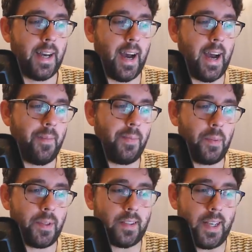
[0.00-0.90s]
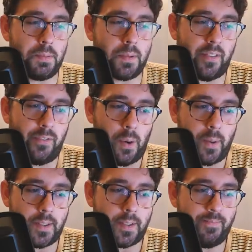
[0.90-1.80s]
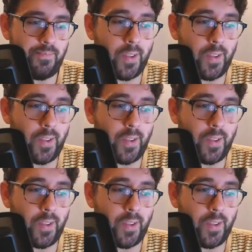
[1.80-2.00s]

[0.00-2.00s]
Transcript: Um, which leads me to the forwards.